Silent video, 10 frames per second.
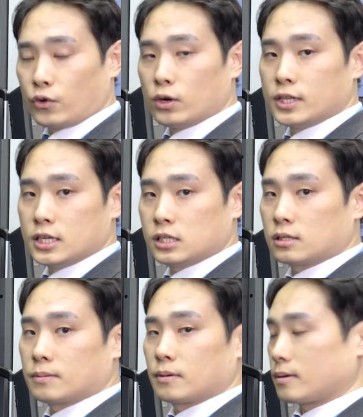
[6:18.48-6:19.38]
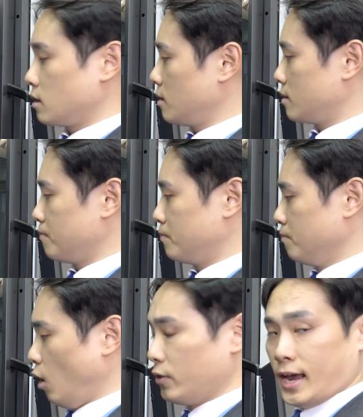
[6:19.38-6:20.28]
for this
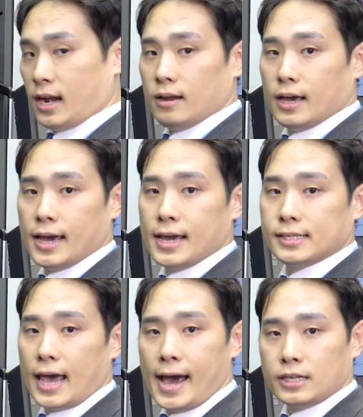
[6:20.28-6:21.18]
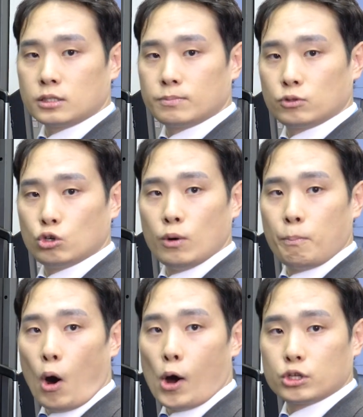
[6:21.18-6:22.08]
model is
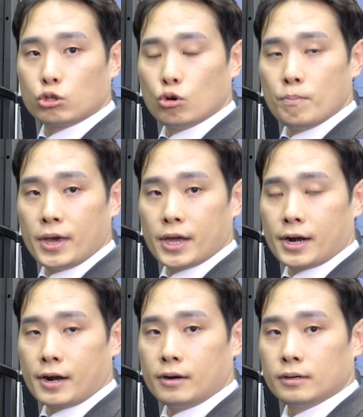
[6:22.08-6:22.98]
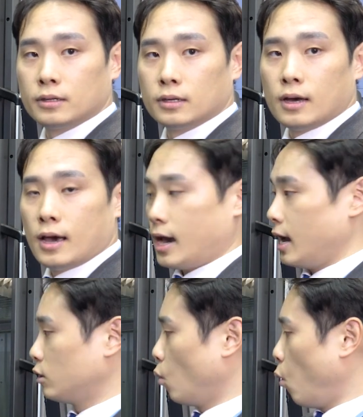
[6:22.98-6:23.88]
2.2 meter
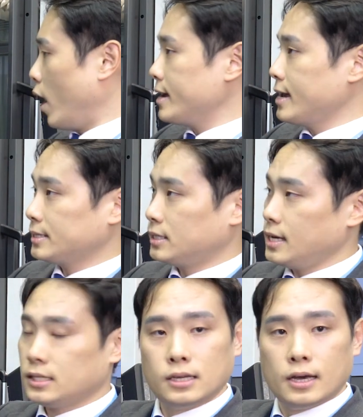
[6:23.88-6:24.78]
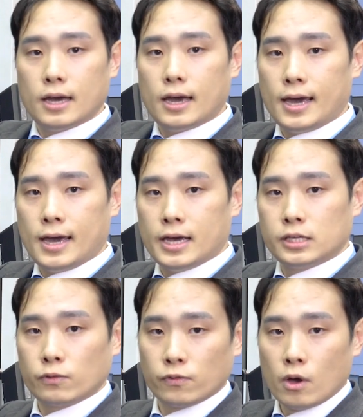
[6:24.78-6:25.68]
and the y-axis is
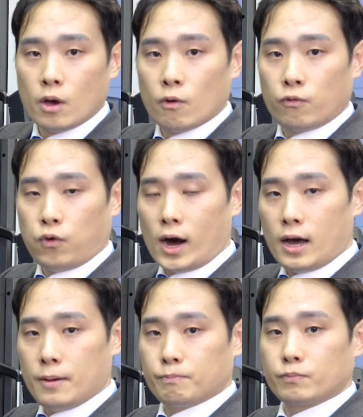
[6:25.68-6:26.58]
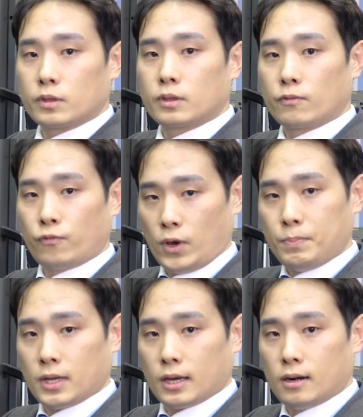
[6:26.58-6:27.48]

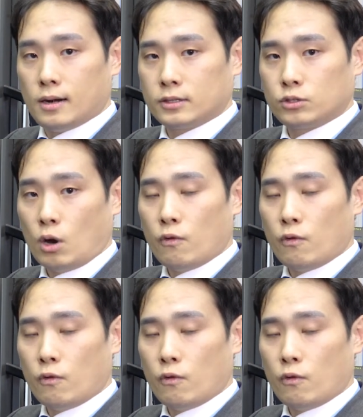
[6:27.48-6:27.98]
550, like so